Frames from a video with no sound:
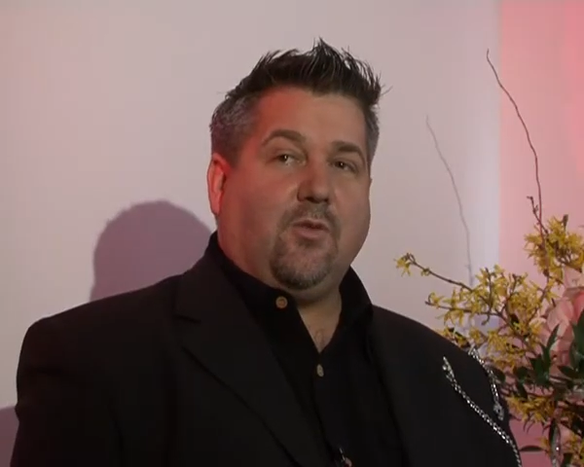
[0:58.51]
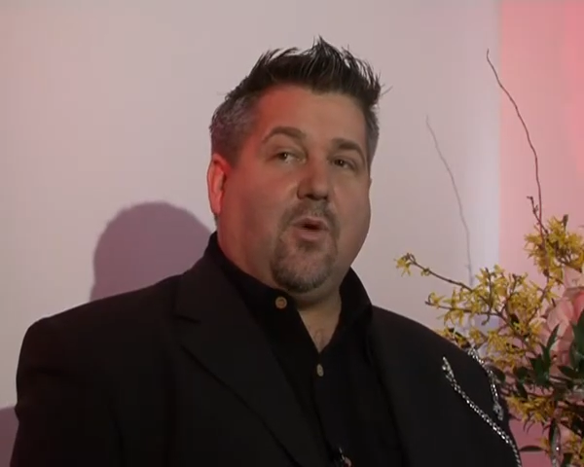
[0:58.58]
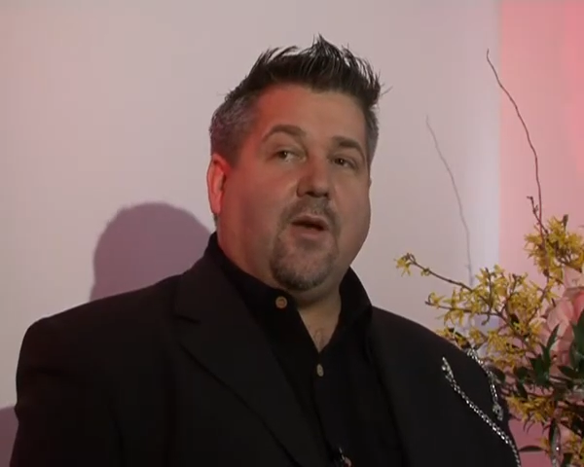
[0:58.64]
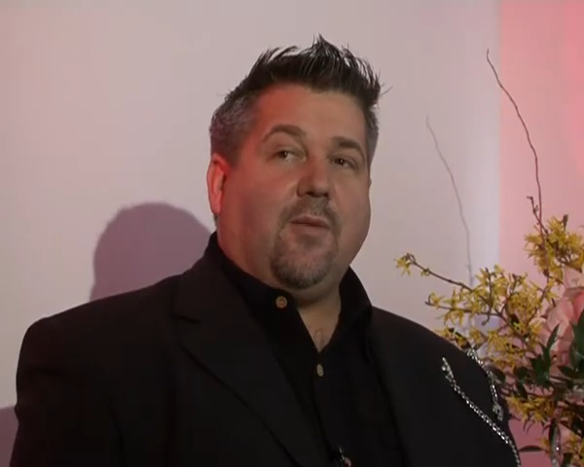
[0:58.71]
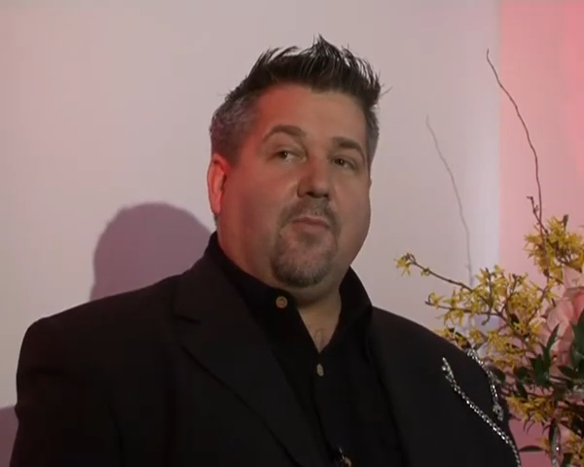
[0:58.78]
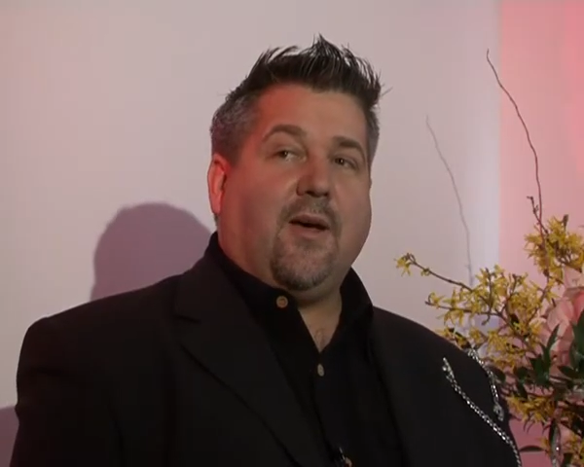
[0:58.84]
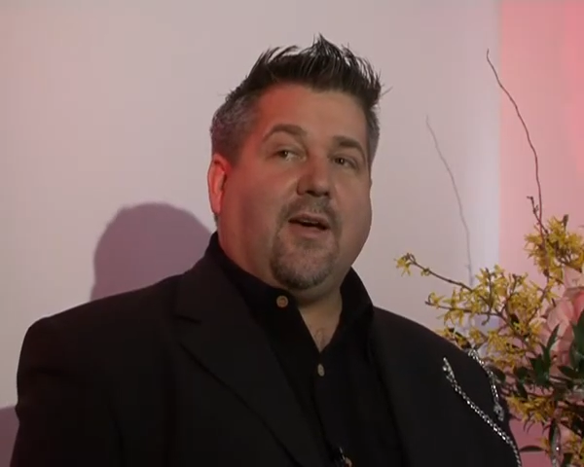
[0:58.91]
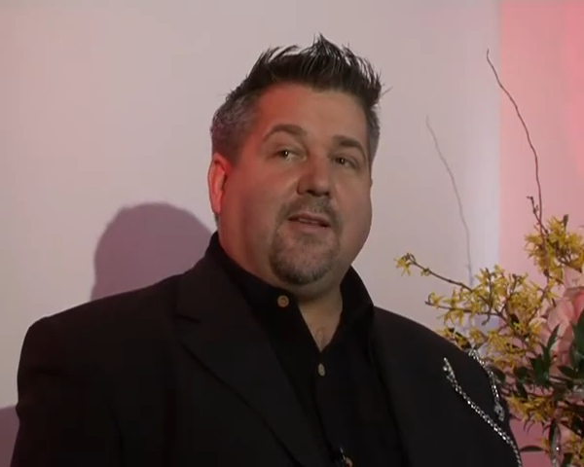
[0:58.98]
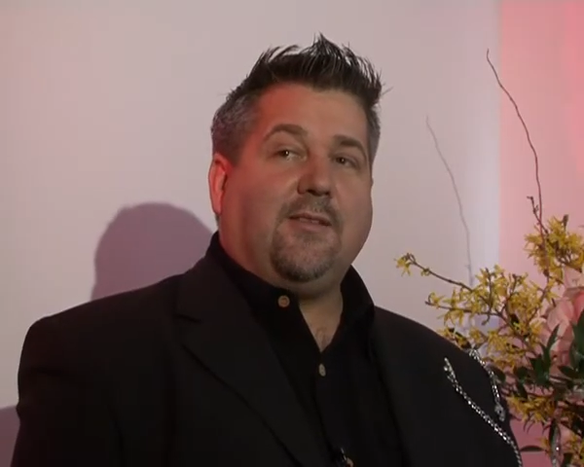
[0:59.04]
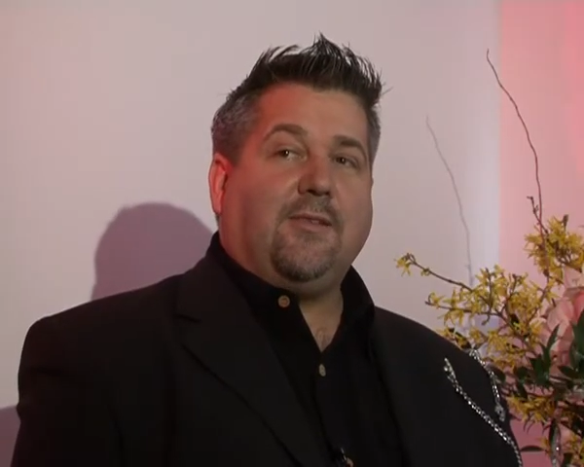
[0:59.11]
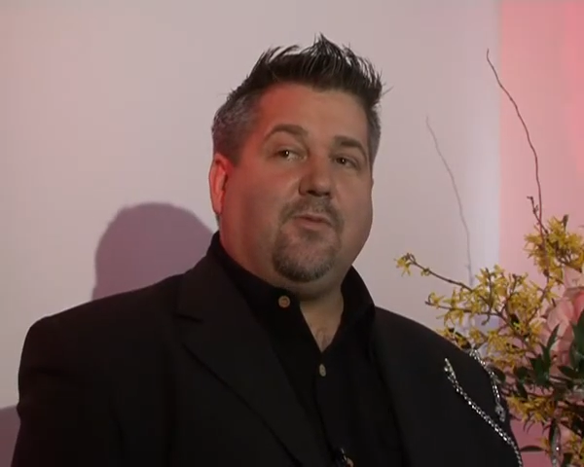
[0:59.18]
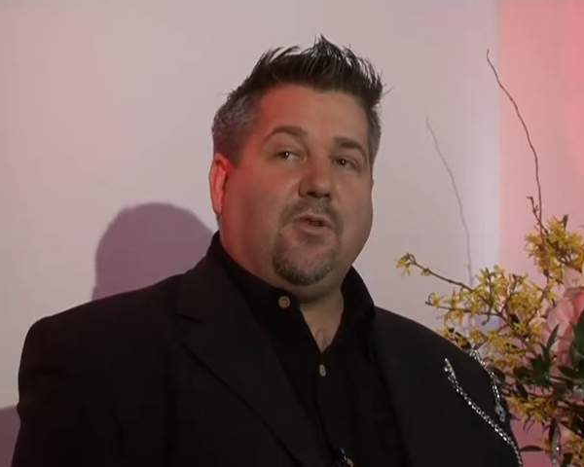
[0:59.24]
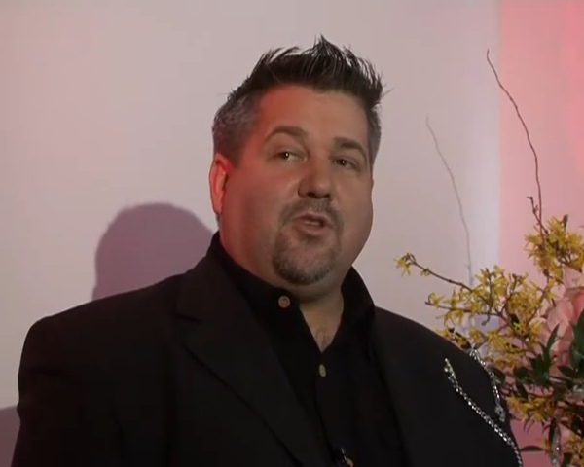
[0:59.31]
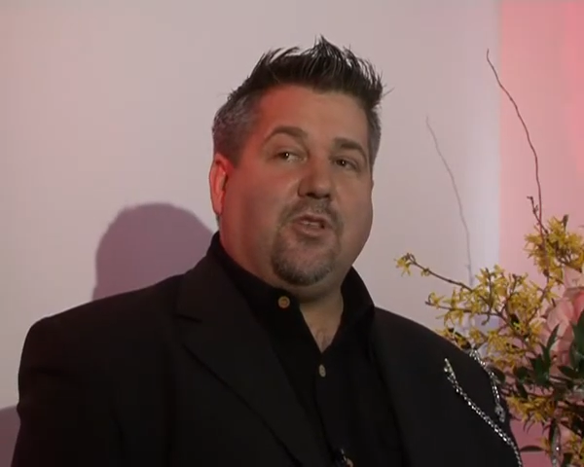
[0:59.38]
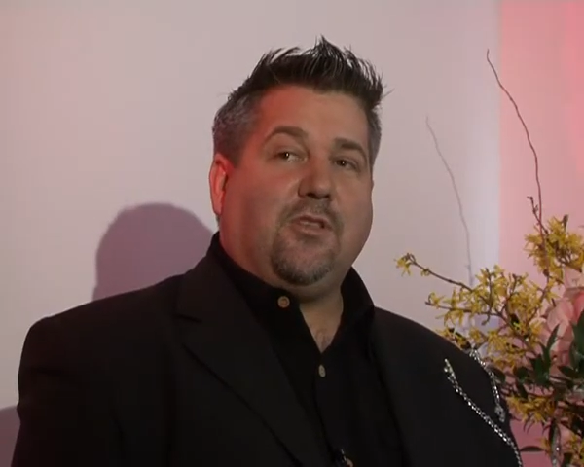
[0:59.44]
the one
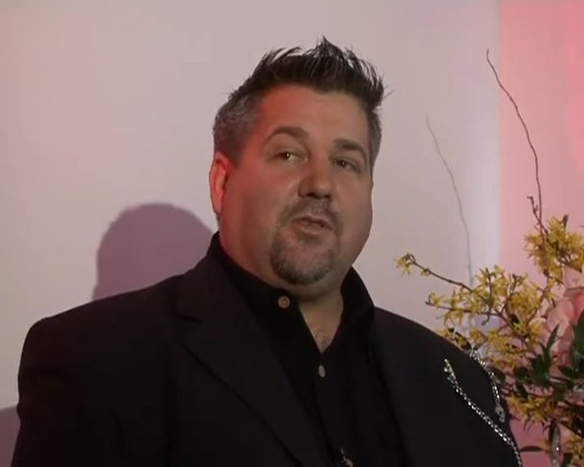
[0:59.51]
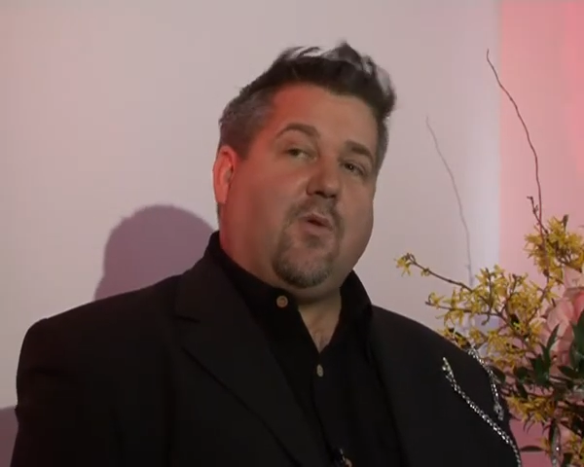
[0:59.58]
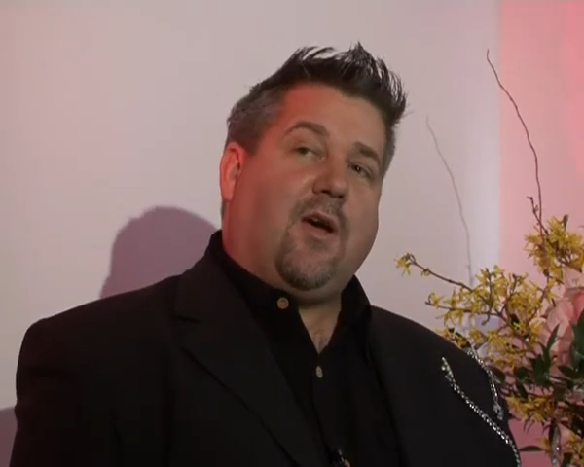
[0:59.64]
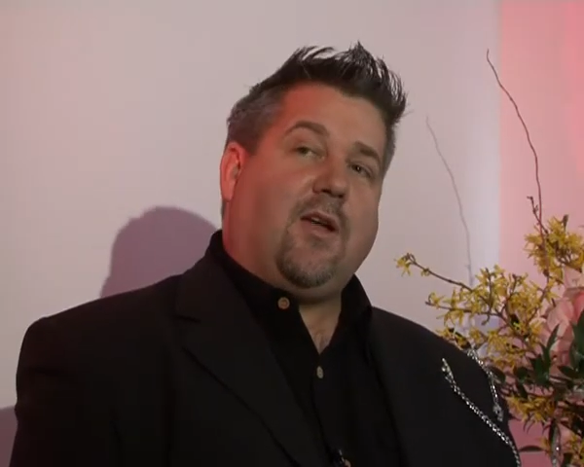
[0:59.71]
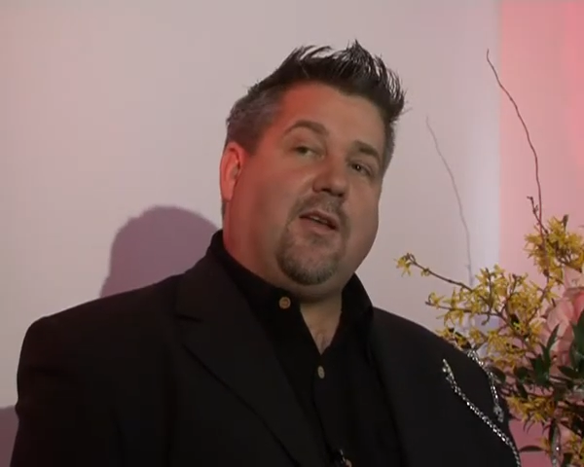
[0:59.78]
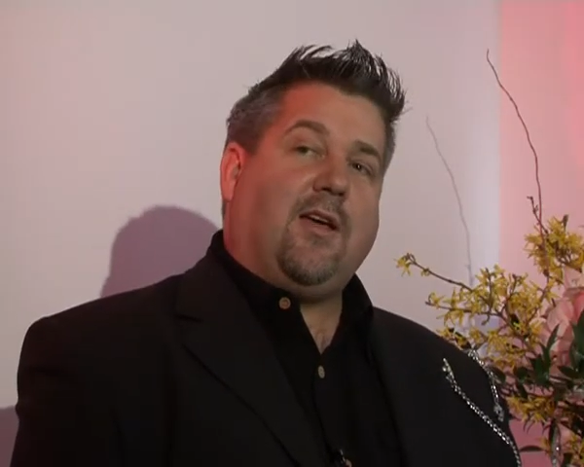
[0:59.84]
bust, which is quite